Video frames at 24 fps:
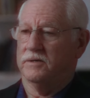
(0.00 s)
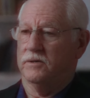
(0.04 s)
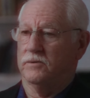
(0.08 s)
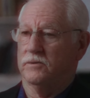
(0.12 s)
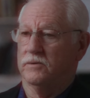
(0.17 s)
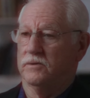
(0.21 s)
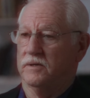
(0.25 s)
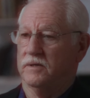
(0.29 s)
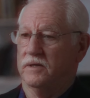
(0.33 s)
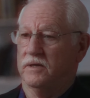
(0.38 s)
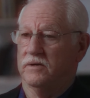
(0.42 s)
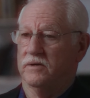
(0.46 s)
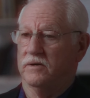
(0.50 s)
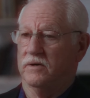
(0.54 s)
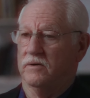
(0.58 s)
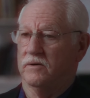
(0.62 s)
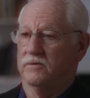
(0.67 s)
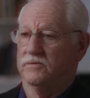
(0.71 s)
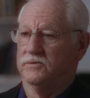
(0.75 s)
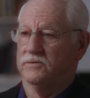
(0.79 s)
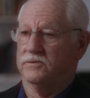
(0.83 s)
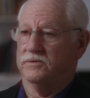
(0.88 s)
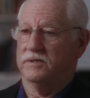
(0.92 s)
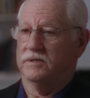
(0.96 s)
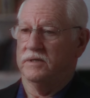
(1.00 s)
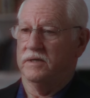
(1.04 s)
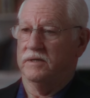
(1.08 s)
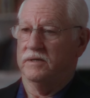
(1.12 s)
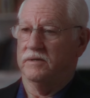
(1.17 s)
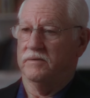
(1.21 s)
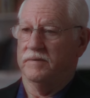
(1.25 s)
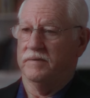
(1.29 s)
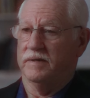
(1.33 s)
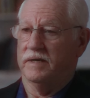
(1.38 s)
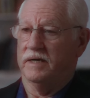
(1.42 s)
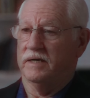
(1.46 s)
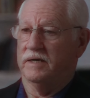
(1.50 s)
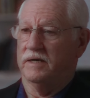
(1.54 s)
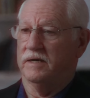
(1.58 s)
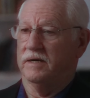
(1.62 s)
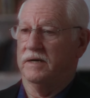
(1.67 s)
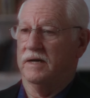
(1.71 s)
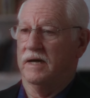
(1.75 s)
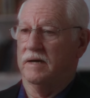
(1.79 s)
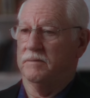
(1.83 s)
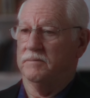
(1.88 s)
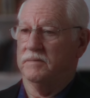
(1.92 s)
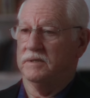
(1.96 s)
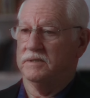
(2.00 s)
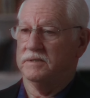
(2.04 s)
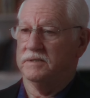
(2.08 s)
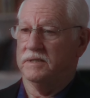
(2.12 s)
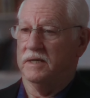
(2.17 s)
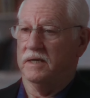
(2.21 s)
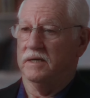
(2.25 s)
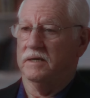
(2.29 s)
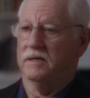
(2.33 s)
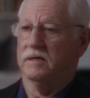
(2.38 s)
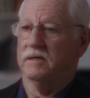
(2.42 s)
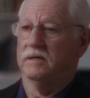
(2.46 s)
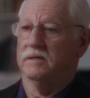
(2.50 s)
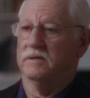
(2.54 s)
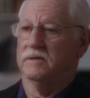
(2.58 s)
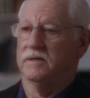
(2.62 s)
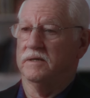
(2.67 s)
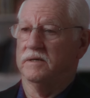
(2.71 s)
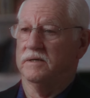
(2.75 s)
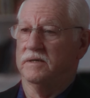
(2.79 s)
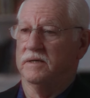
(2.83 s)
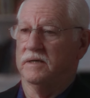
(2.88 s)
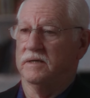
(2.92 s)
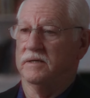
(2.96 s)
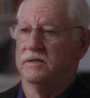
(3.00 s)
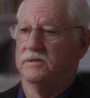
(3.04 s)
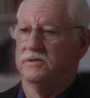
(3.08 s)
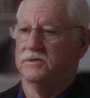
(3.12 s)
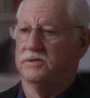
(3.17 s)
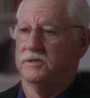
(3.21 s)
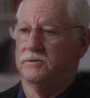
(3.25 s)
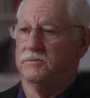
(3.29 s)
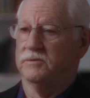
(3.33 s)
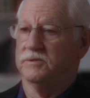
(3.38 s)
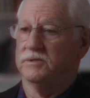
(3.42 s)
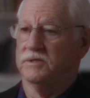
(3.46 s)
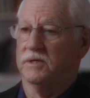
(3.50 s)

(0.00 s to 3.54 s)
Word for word: told the other officers that we need to get an ambulance down there, that she